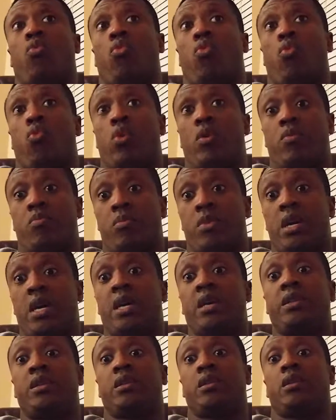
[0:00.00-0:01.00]
would
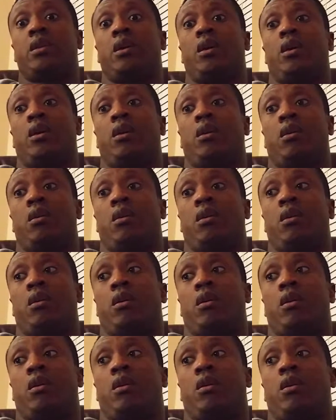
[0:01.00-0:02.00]
miss,
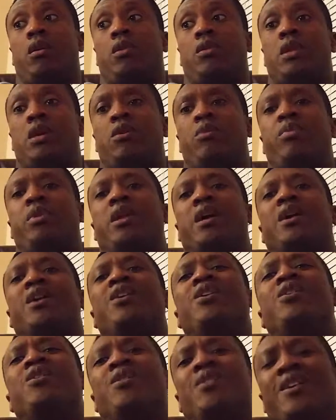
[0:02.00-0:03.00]
they would be like,
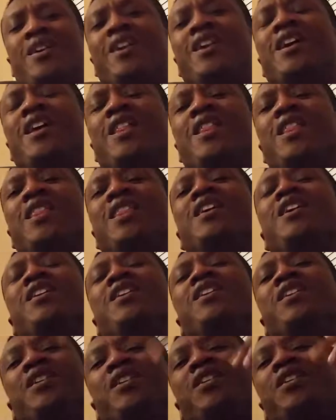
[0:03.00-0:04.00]
oh,
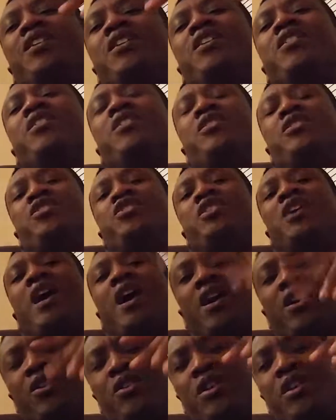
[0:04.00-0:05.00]
get another
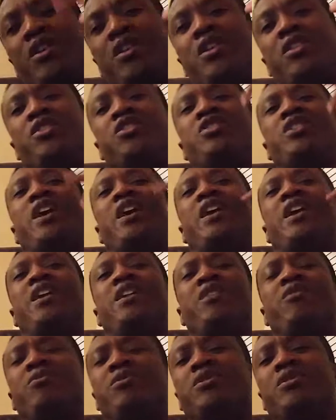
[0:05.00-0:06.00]
shot. You get another shot at
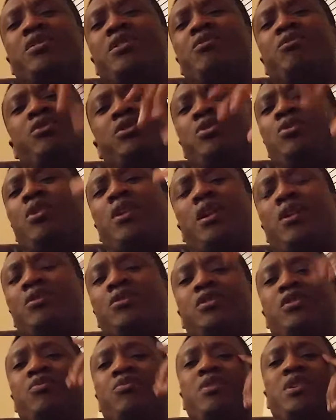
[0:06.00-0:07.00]
it. It was too close
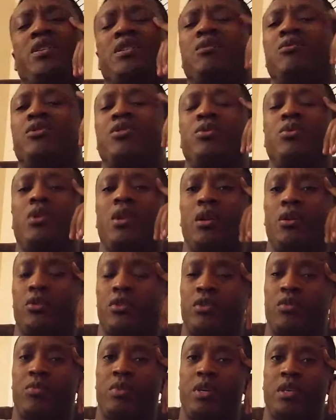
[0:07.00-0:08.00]
to miss. It was too close
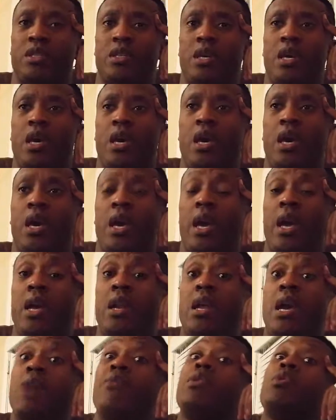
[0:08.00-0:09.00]
to miss.
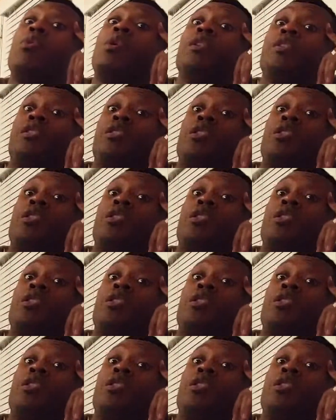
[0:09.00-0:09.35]
And every once